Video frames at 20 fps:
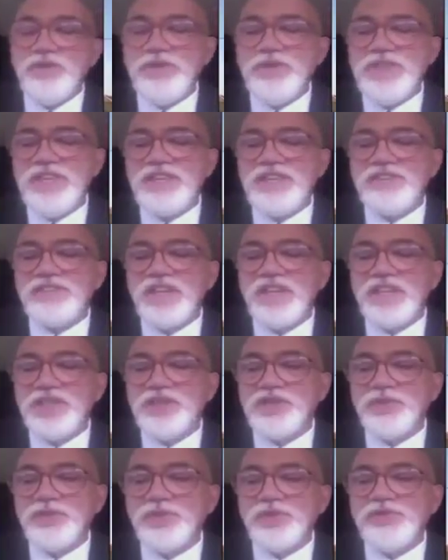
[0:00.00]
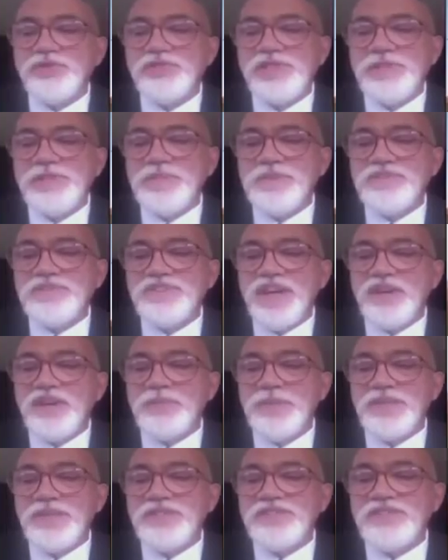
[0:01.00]
for these Jerusalem
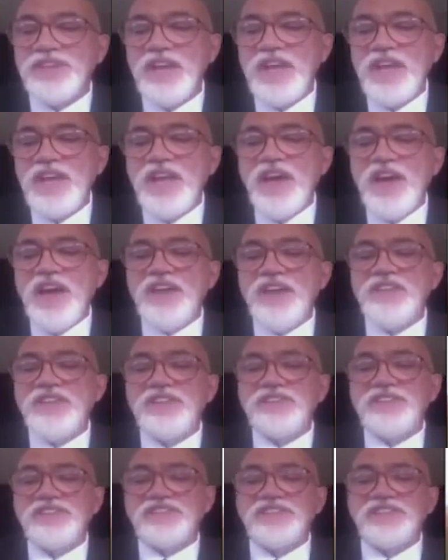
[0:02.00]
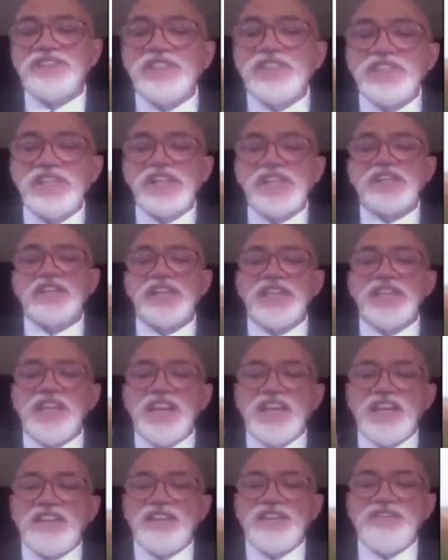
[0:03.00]
settlements. This is clearly
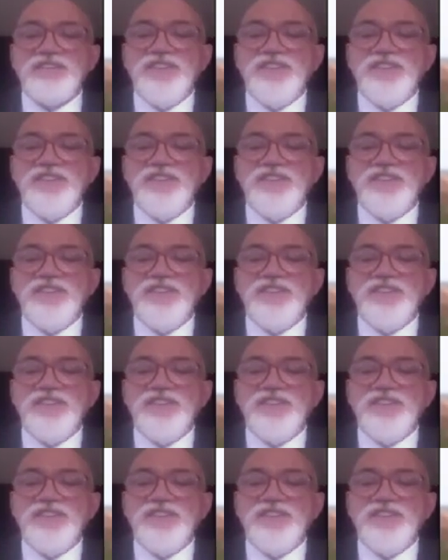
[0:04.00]
in the